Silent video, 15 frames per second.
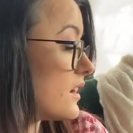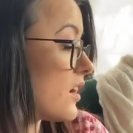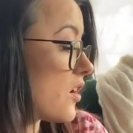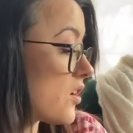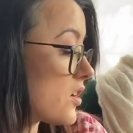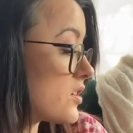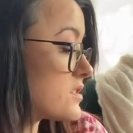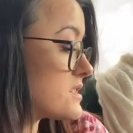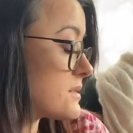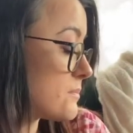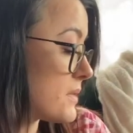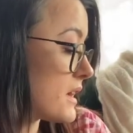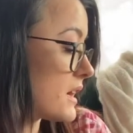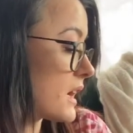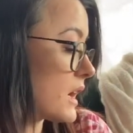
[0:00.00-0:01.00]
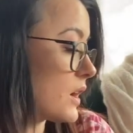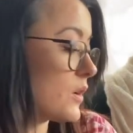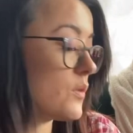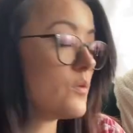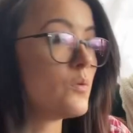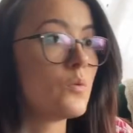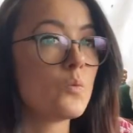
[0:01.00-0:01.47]
hard to pick
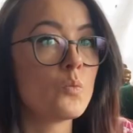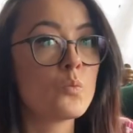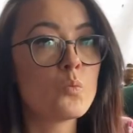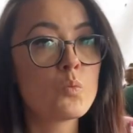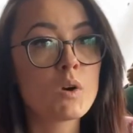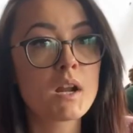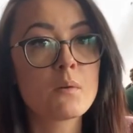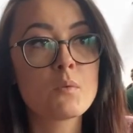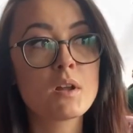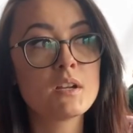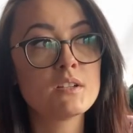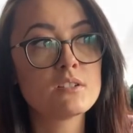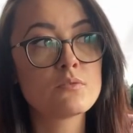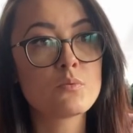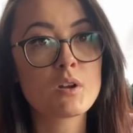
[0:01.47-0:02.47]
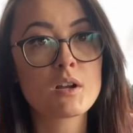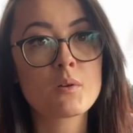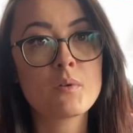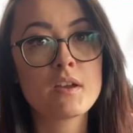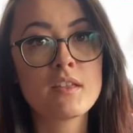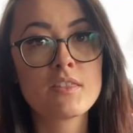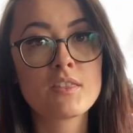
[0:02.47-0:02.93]
what I wanted to work
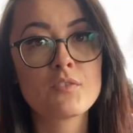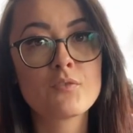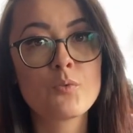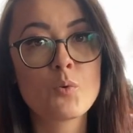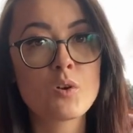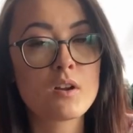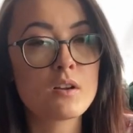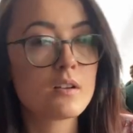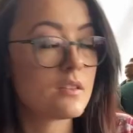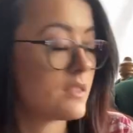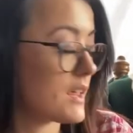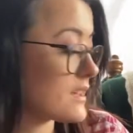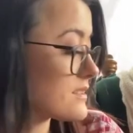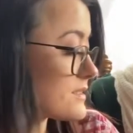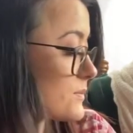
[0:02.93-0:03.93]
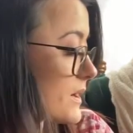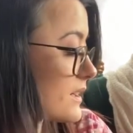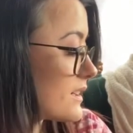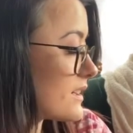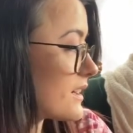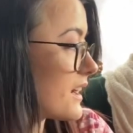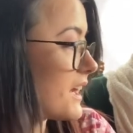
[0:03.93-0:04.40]
with for that
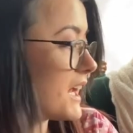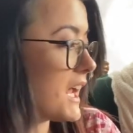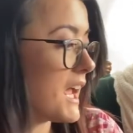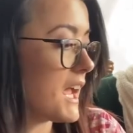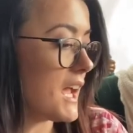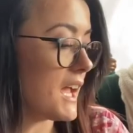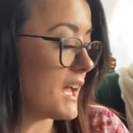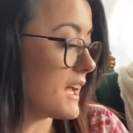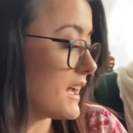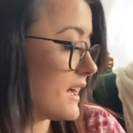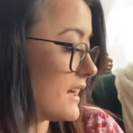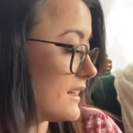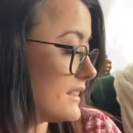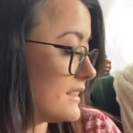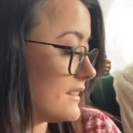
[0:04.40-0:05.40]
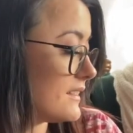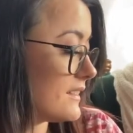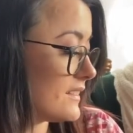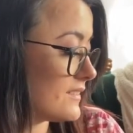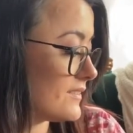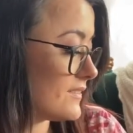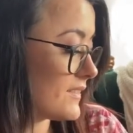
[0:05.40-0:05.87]
sweater, and
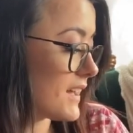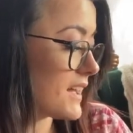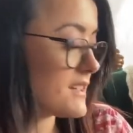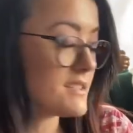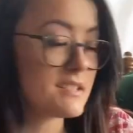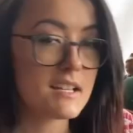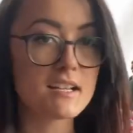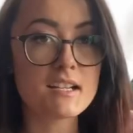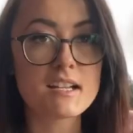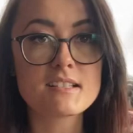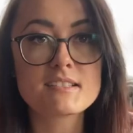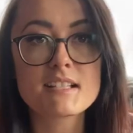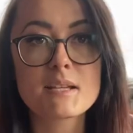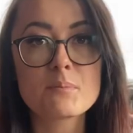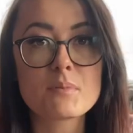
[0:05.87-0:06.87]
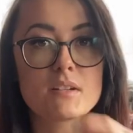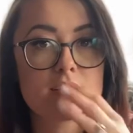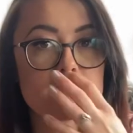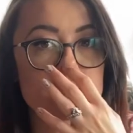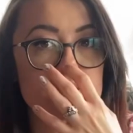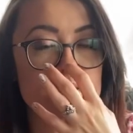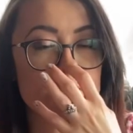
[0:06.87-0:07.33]
I decided on
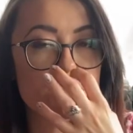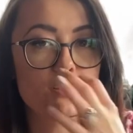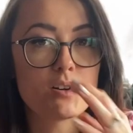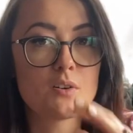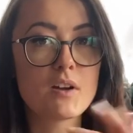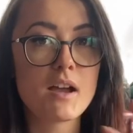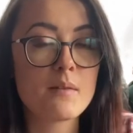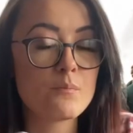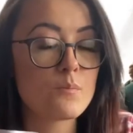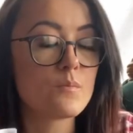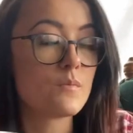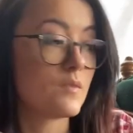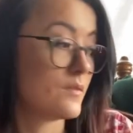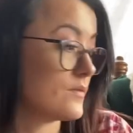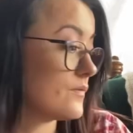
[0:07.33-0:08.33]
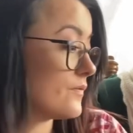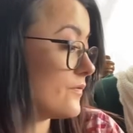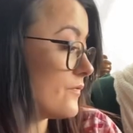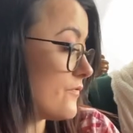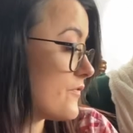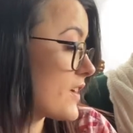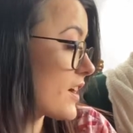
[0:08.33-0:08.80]
Cyprus. So I'm
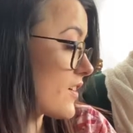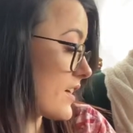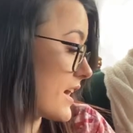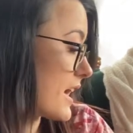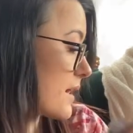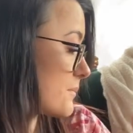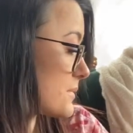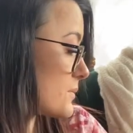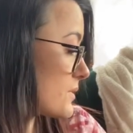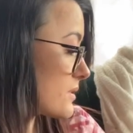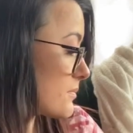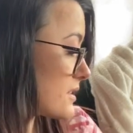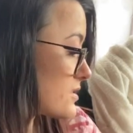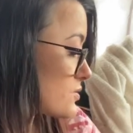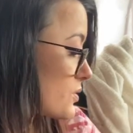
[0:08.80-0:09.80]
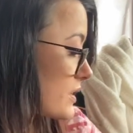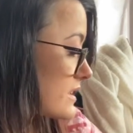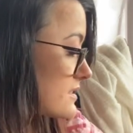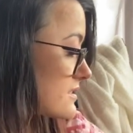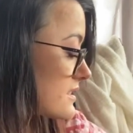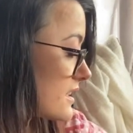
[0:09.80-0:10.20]
very happy with my choice.